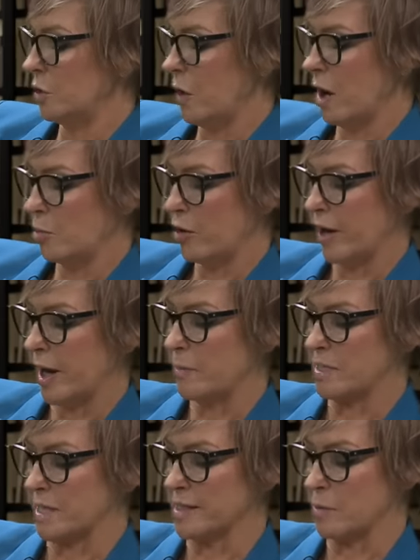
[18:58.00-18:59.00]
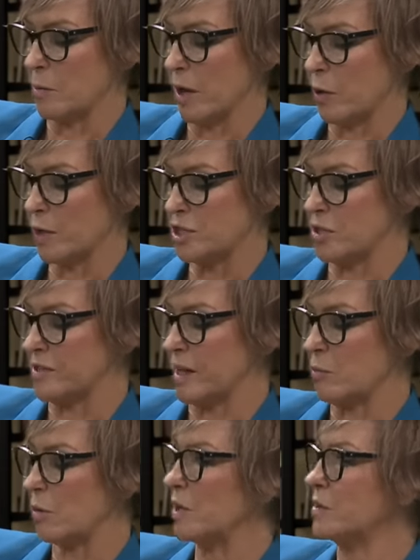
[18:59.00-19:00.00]
You are preempting some of my questions
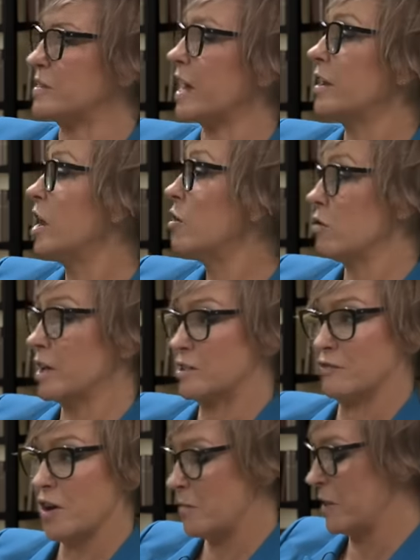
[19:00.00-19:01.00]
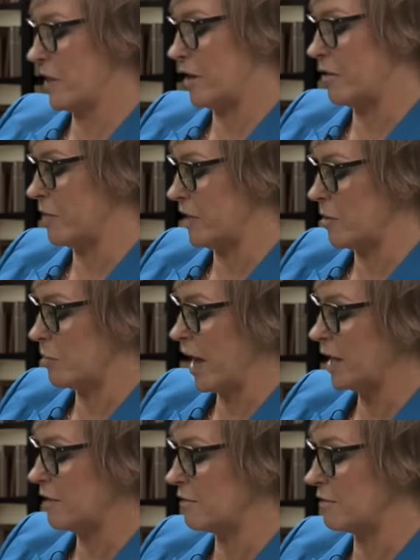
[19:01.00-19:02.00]
somewhat, because that's fine. But they're
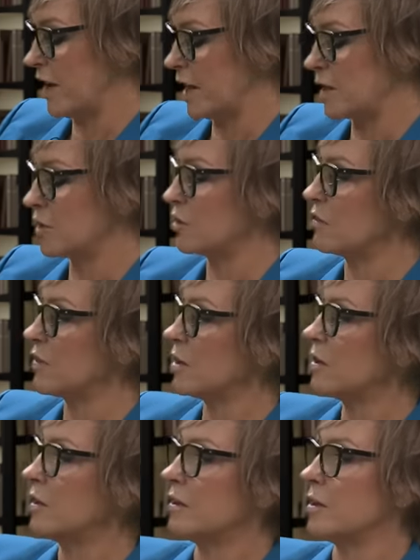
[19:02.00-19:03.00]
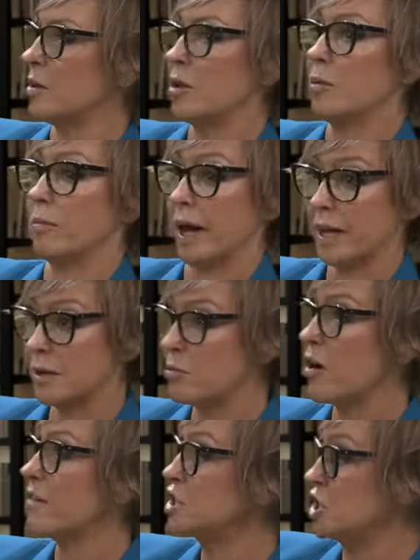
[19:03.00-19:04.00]
back in Vancouver, back in a
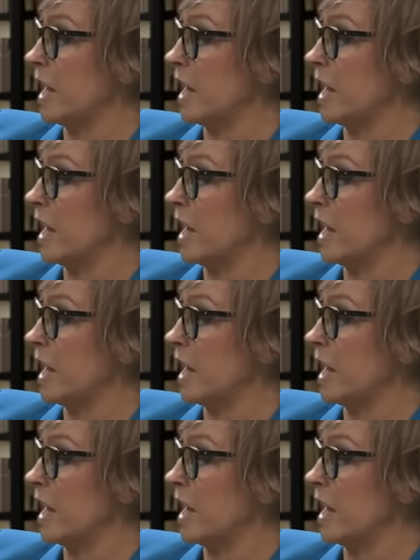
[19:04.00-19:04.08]
private